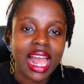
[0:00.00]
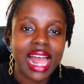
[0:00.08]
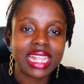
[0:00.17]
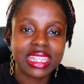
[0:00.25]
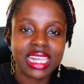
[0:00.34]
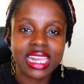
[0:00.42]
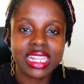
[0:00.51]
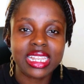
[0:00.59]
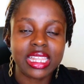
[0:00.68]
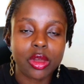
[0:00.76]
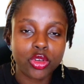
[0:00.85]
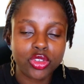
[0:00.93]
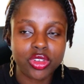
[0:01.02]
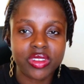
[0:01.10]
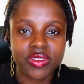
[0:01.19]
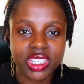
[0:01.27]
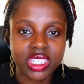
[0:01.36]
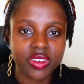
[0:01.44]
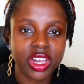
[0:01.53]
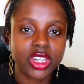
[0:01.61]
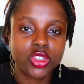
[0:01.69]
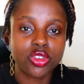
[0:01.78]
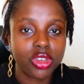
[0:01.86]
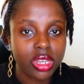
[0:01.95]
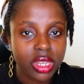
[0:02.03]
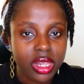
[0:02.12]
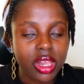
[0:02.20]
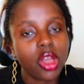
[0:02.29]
and then the auto invest function